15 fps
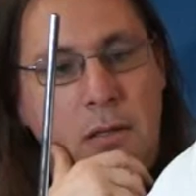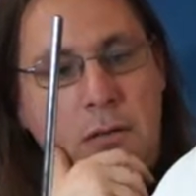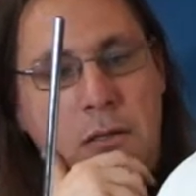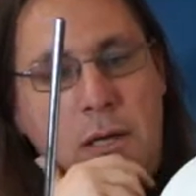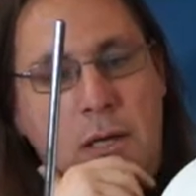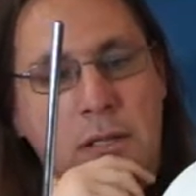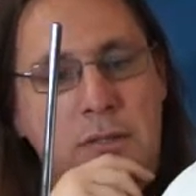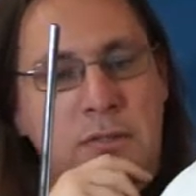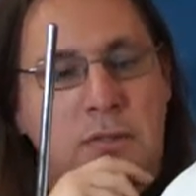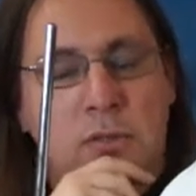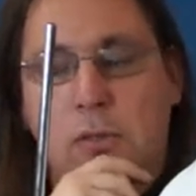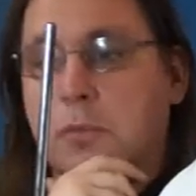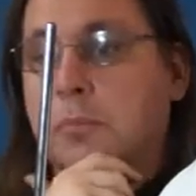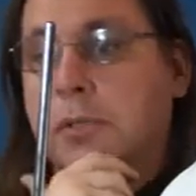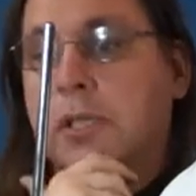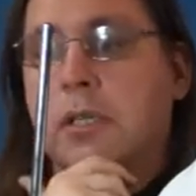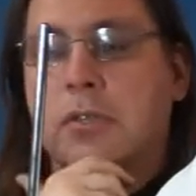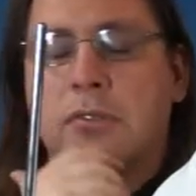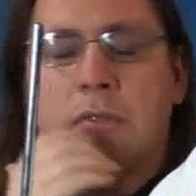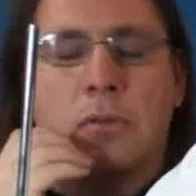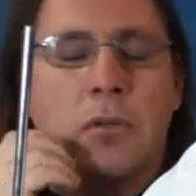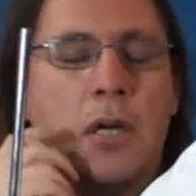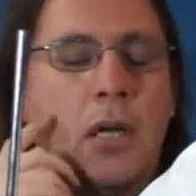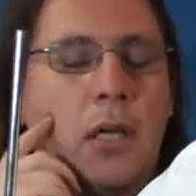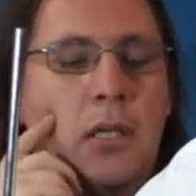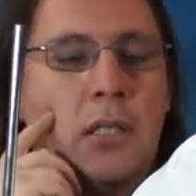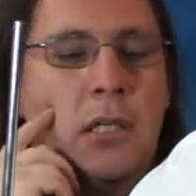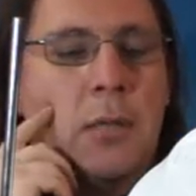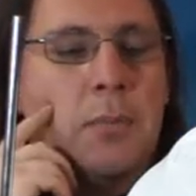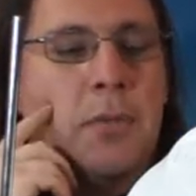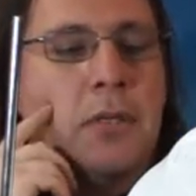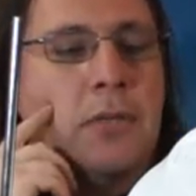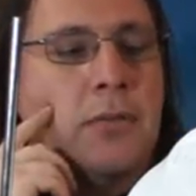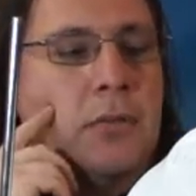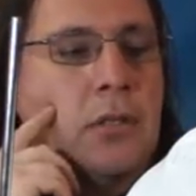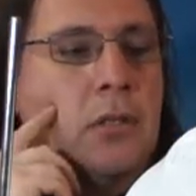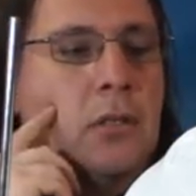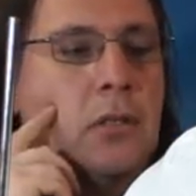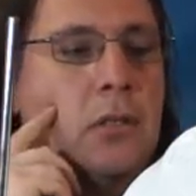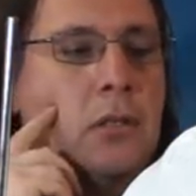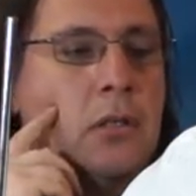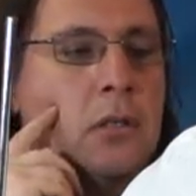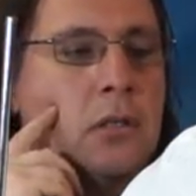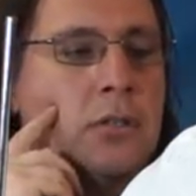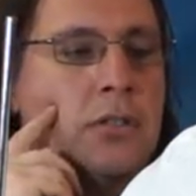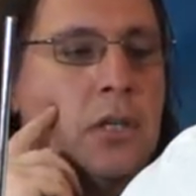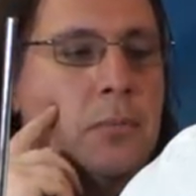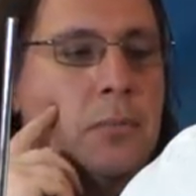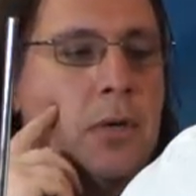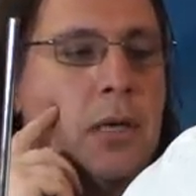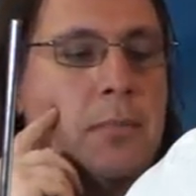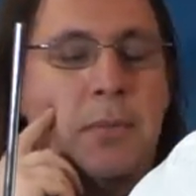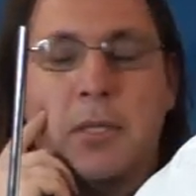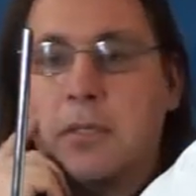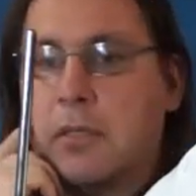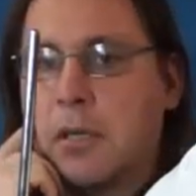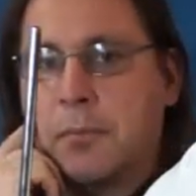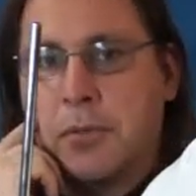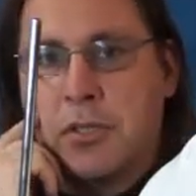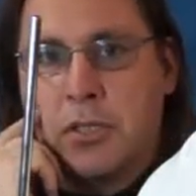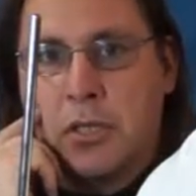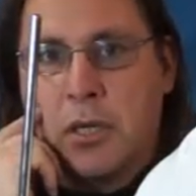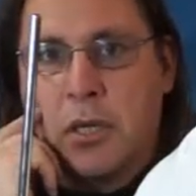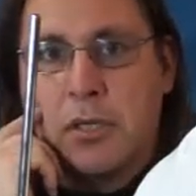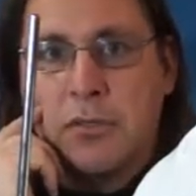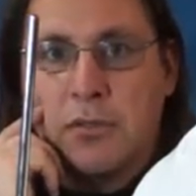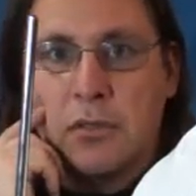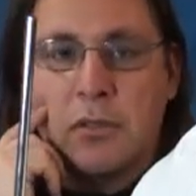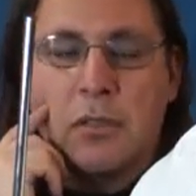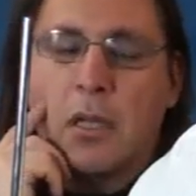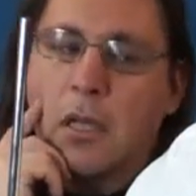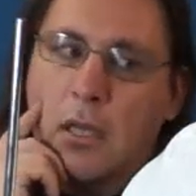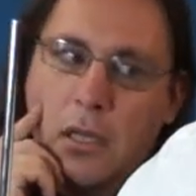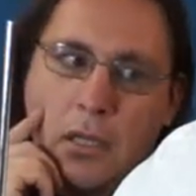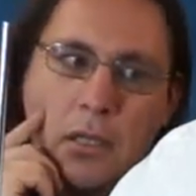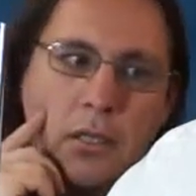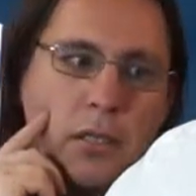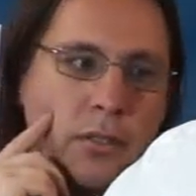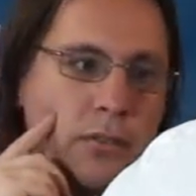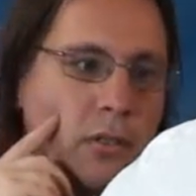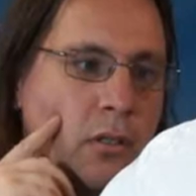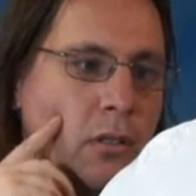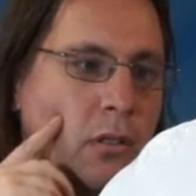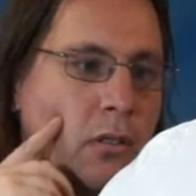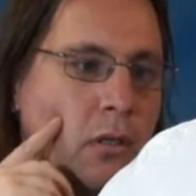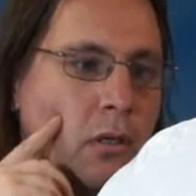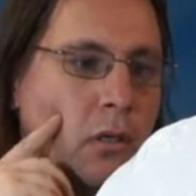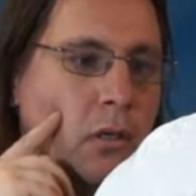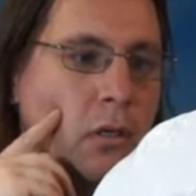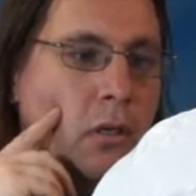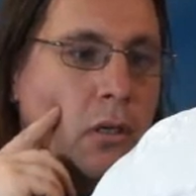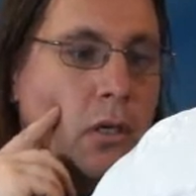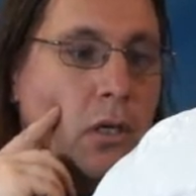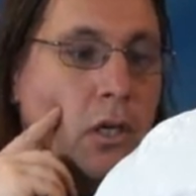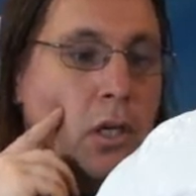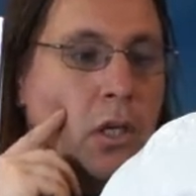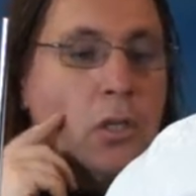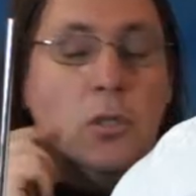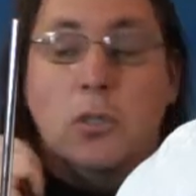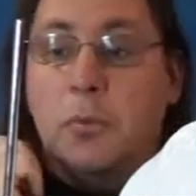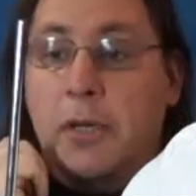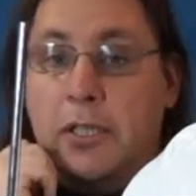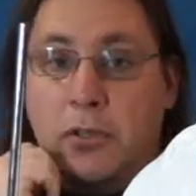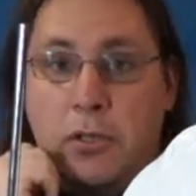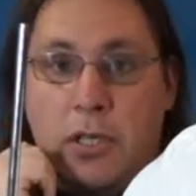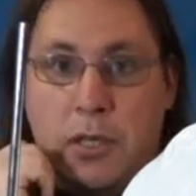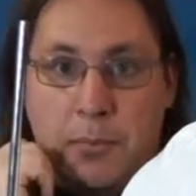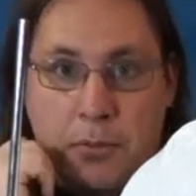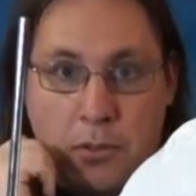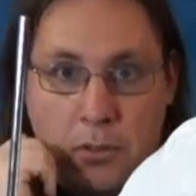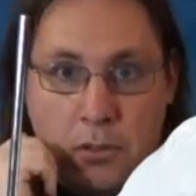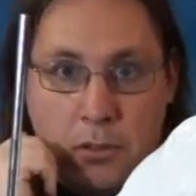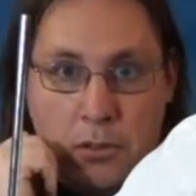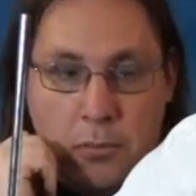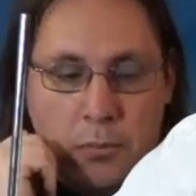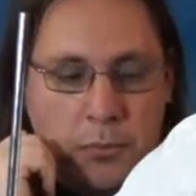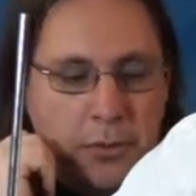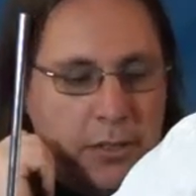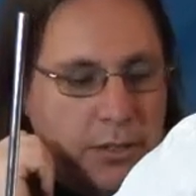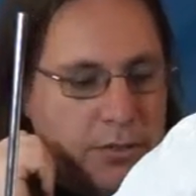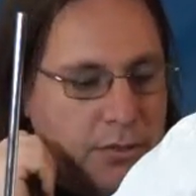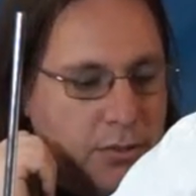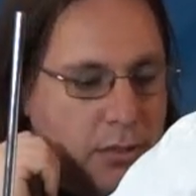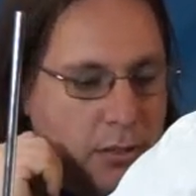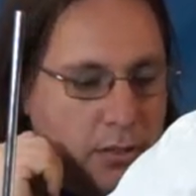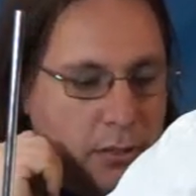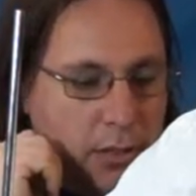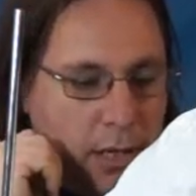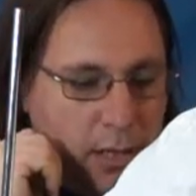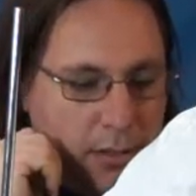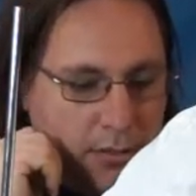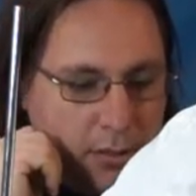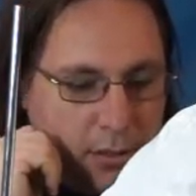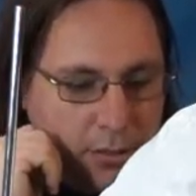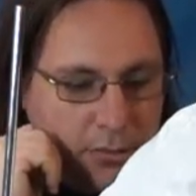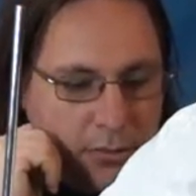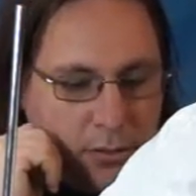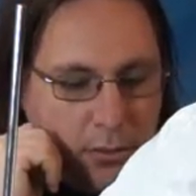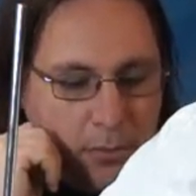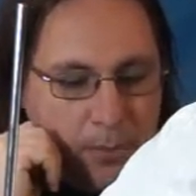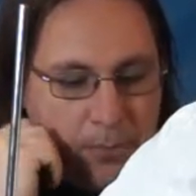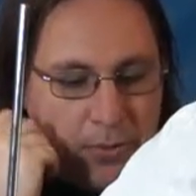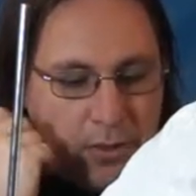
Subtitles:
that's not brilliant. So keeping the ambient temperature constant is a good way to keep your prints nicely. So